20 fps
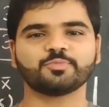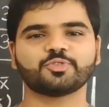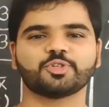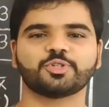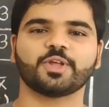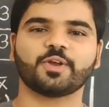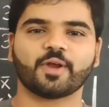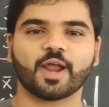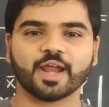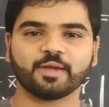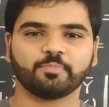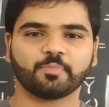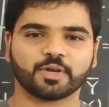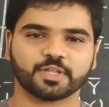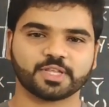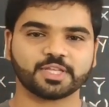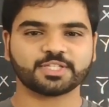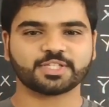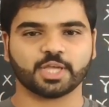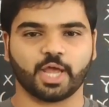to the Right
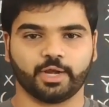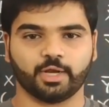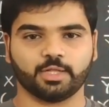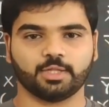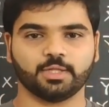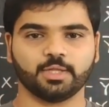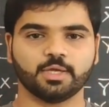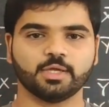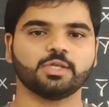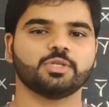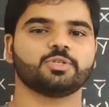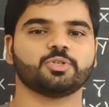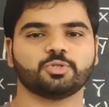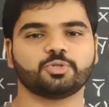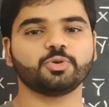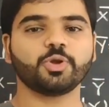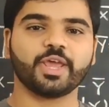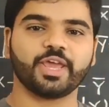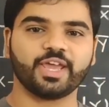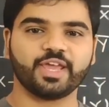Brothers channel.
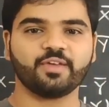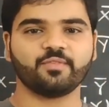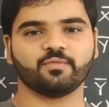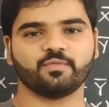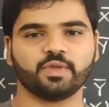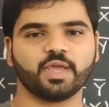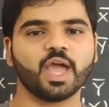So today